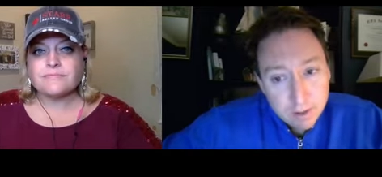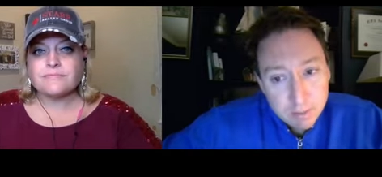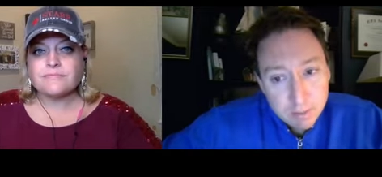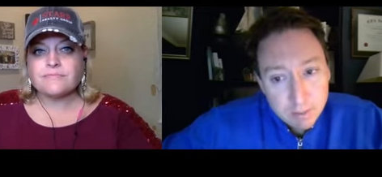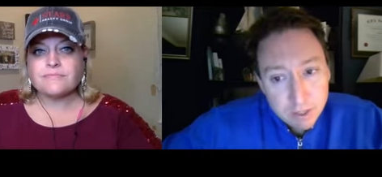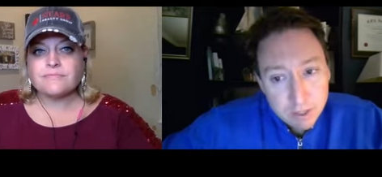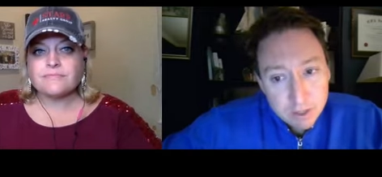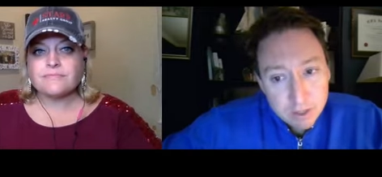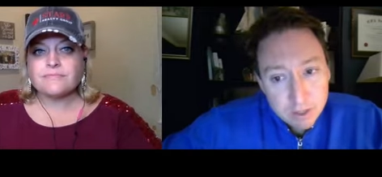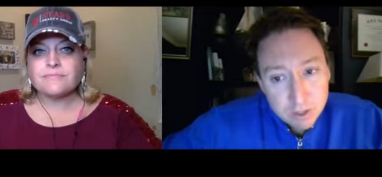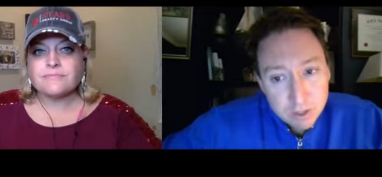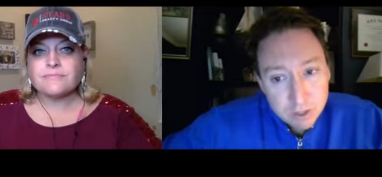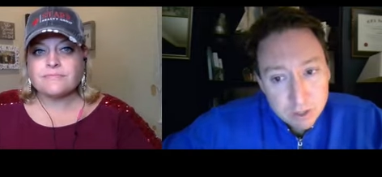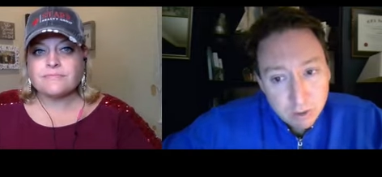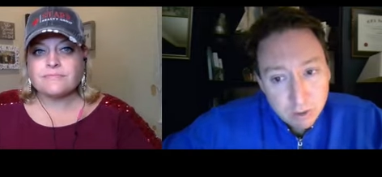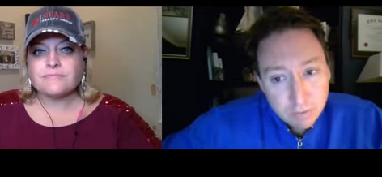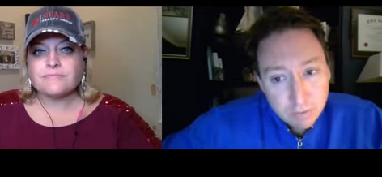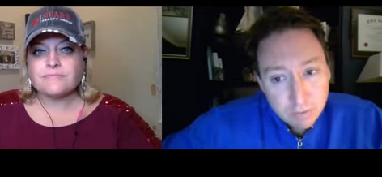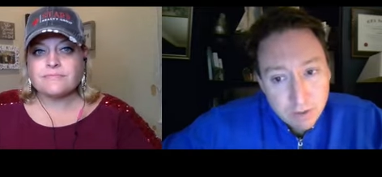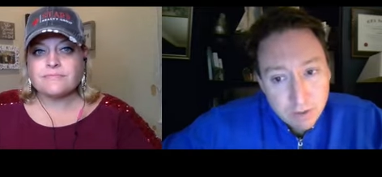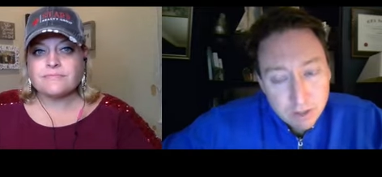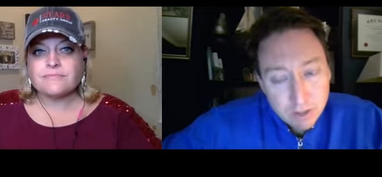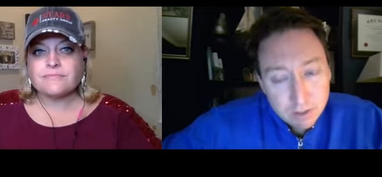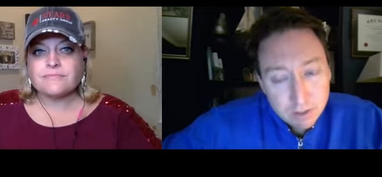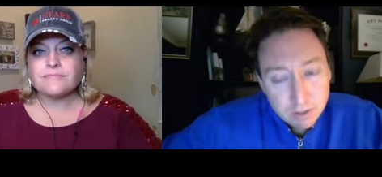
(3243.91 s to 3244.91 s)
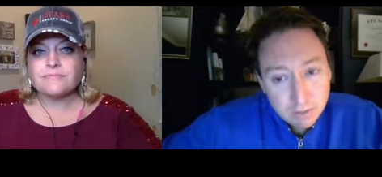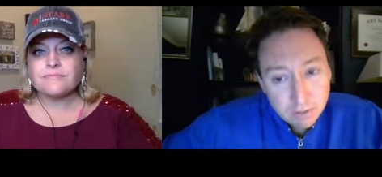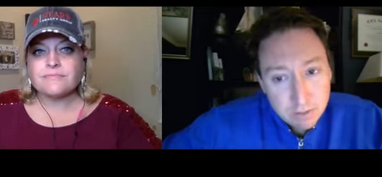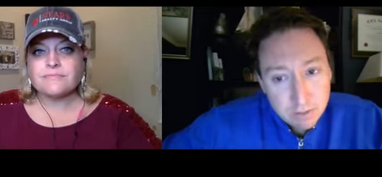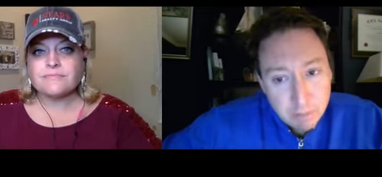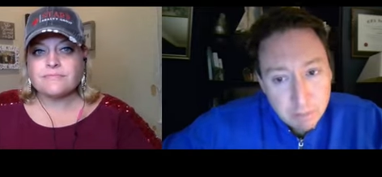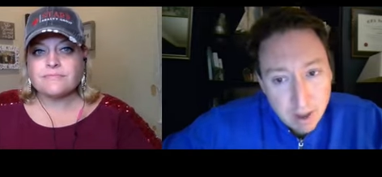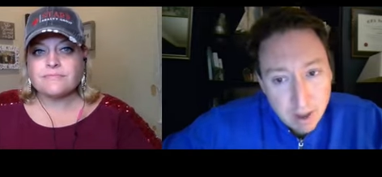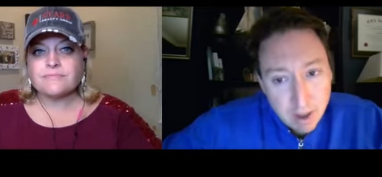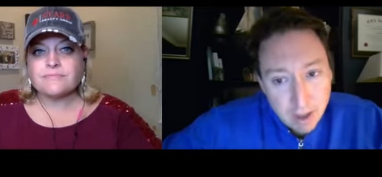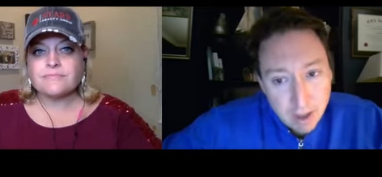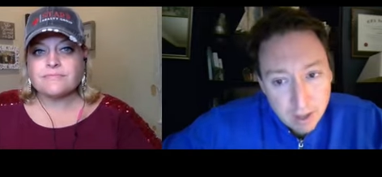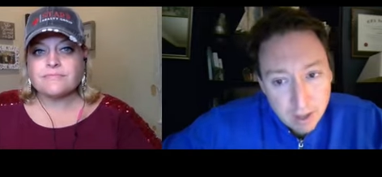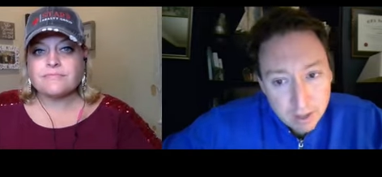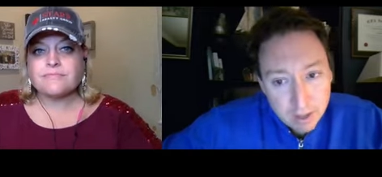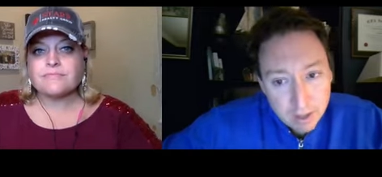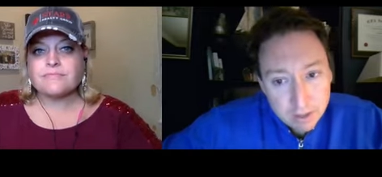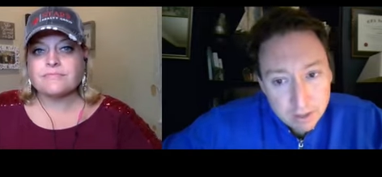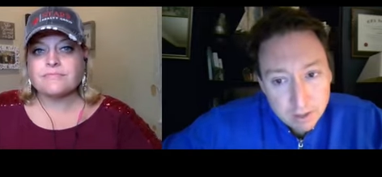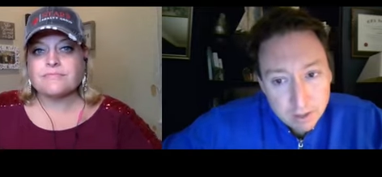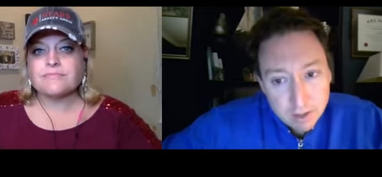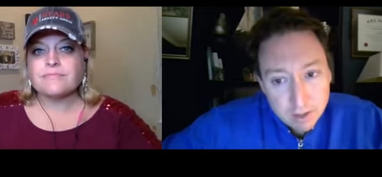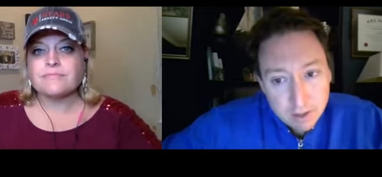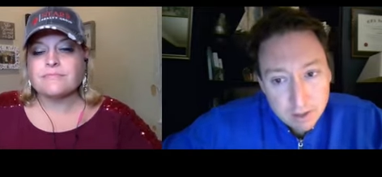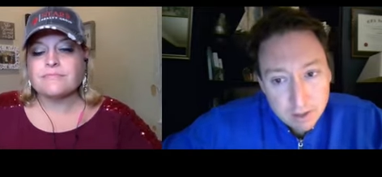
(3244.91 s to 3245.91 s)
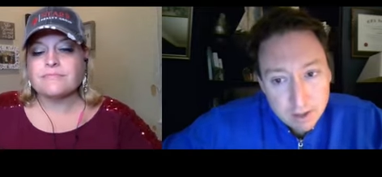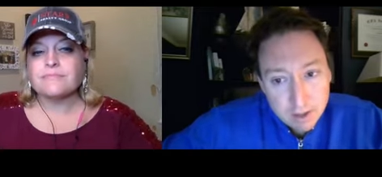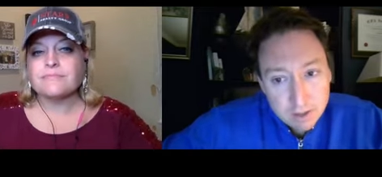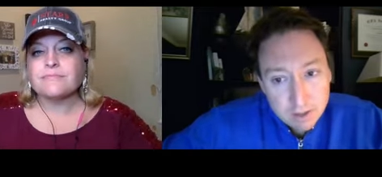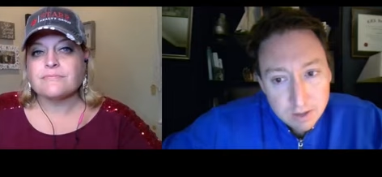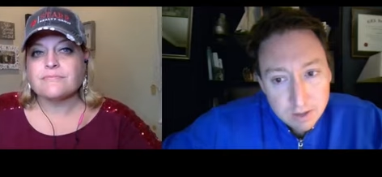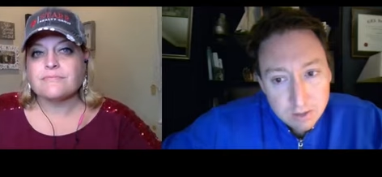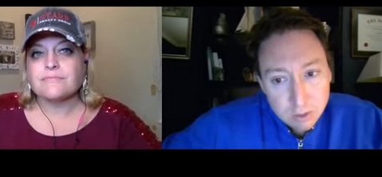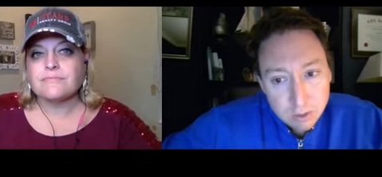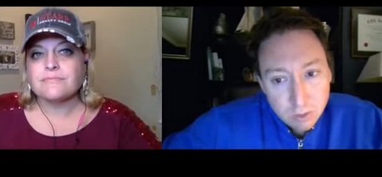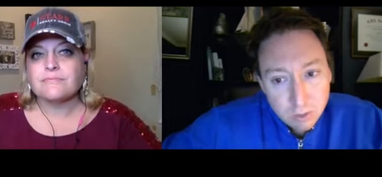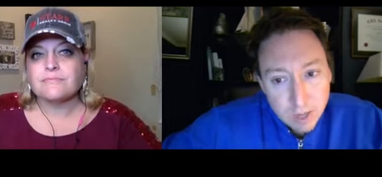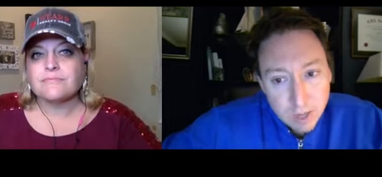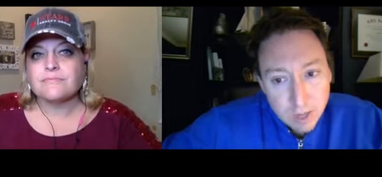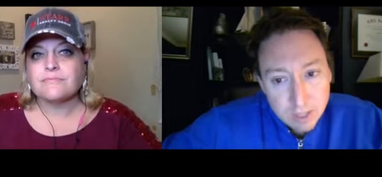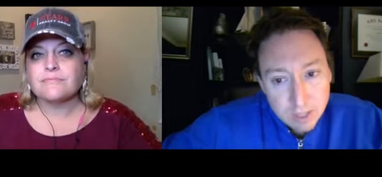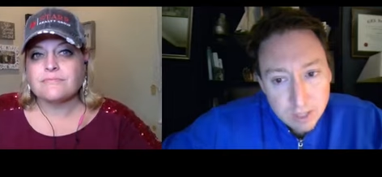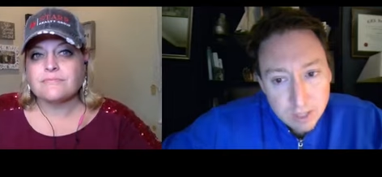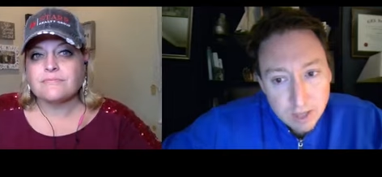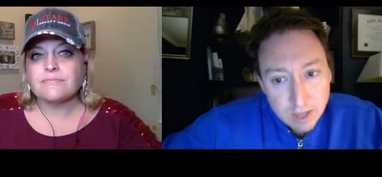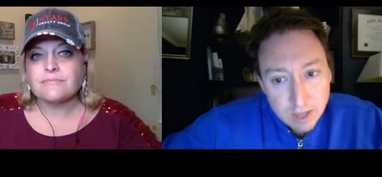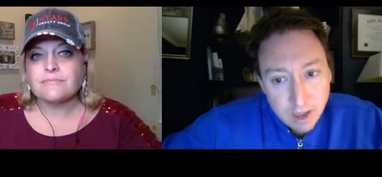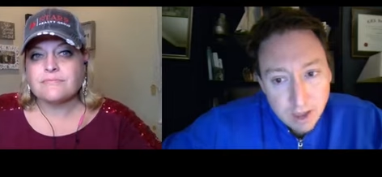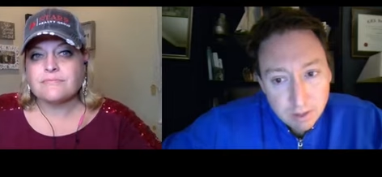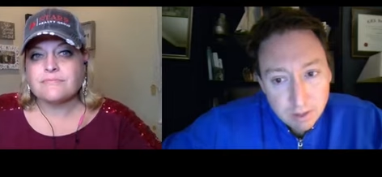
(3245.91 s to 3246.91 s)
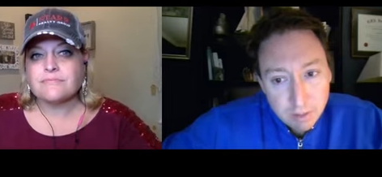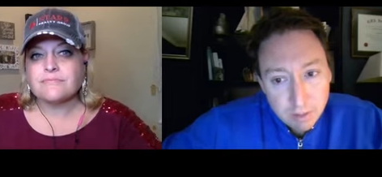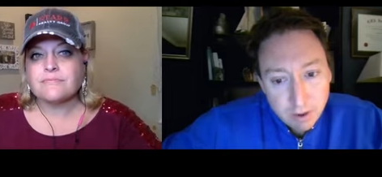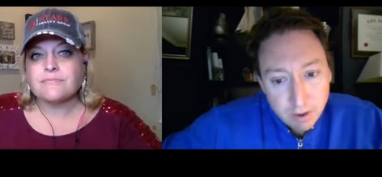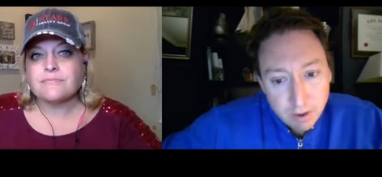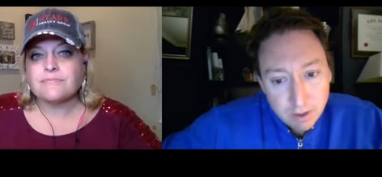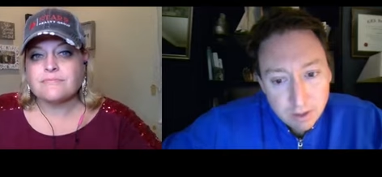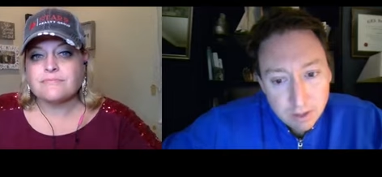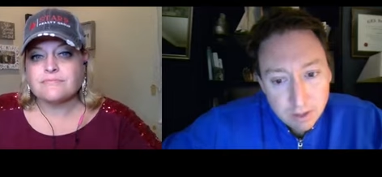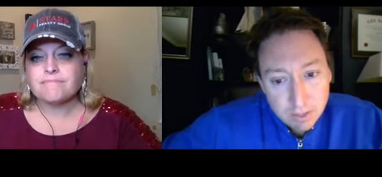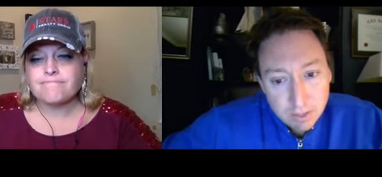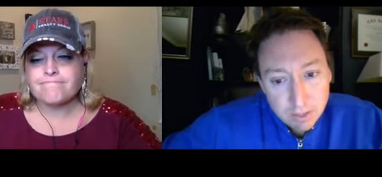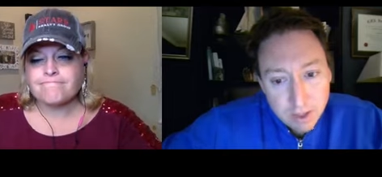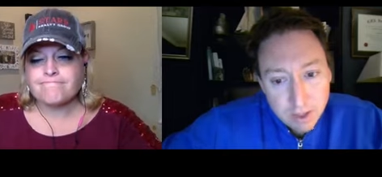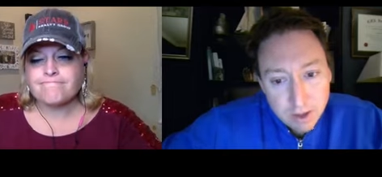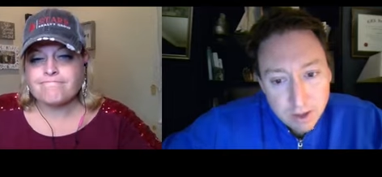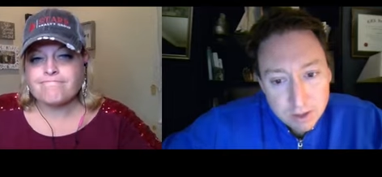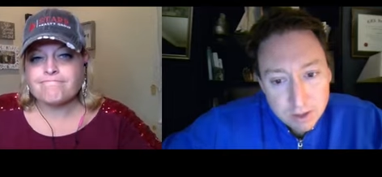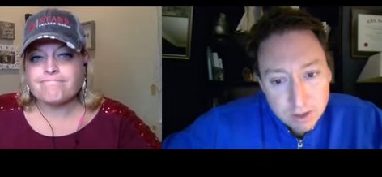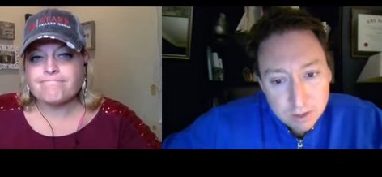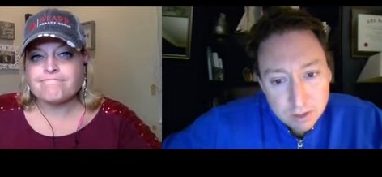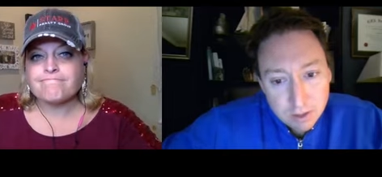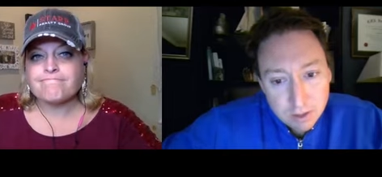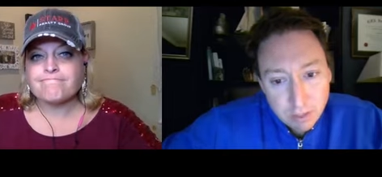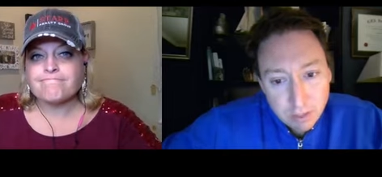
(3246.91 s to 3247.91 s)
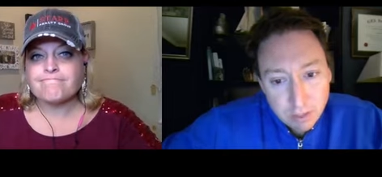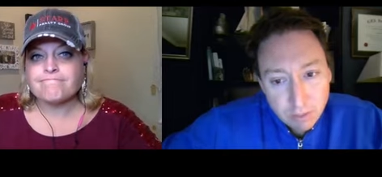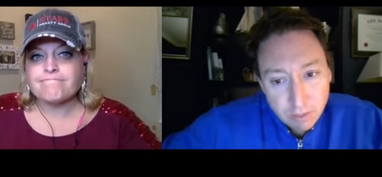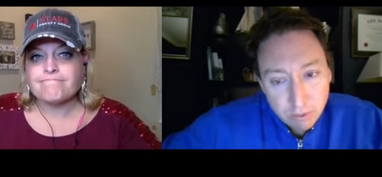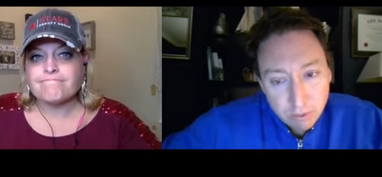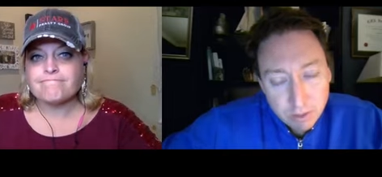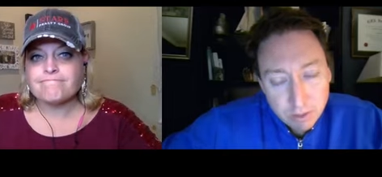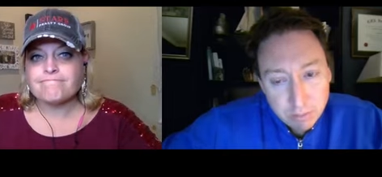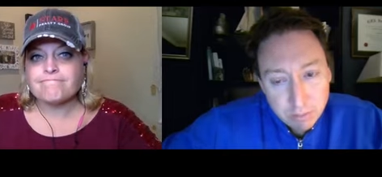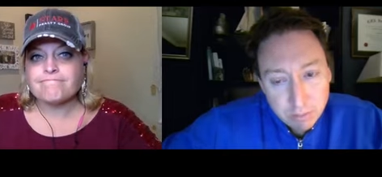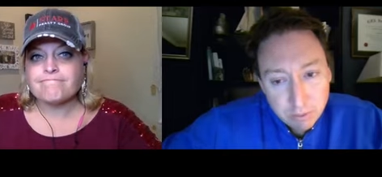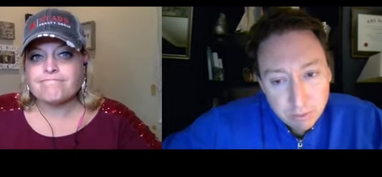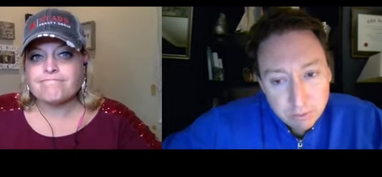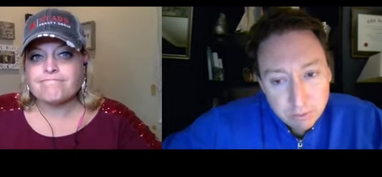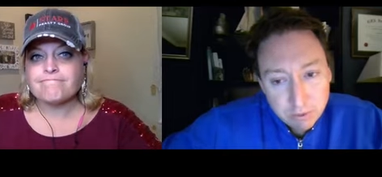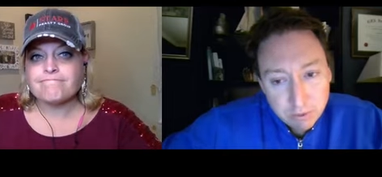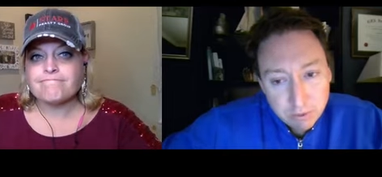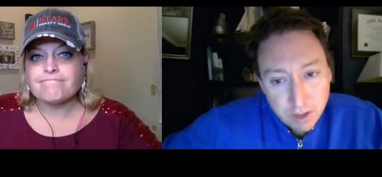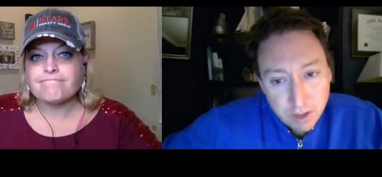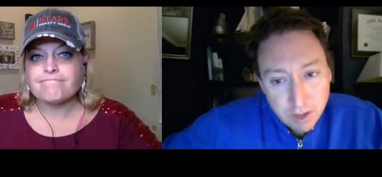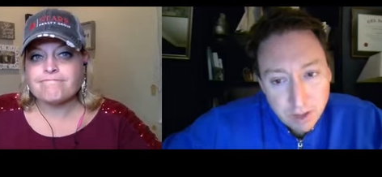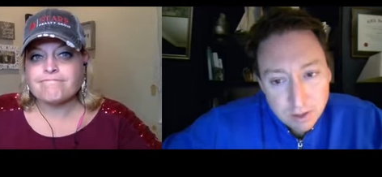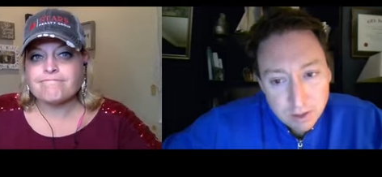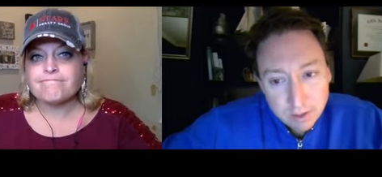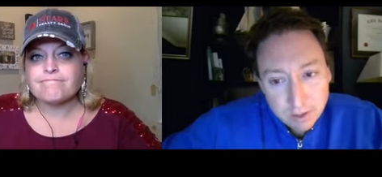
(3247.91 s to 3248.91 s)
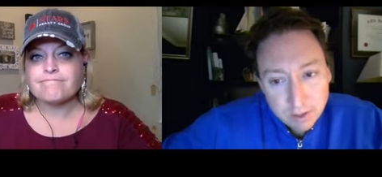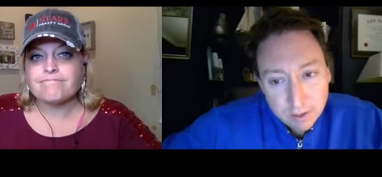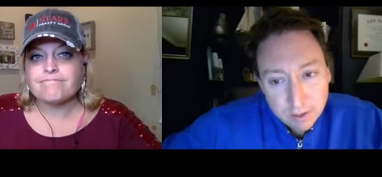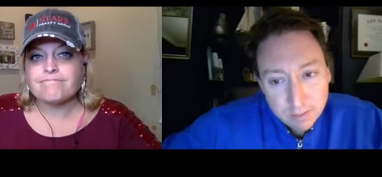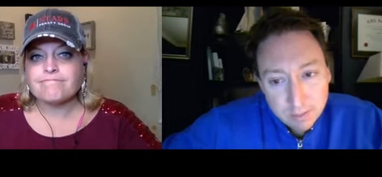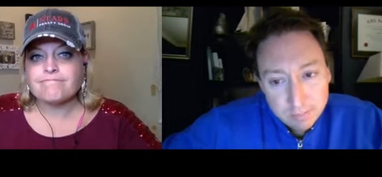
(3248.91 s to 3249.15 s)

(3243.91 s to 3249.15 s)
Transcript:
Speaker 1: because you're effectively buying into a stock market that is 30%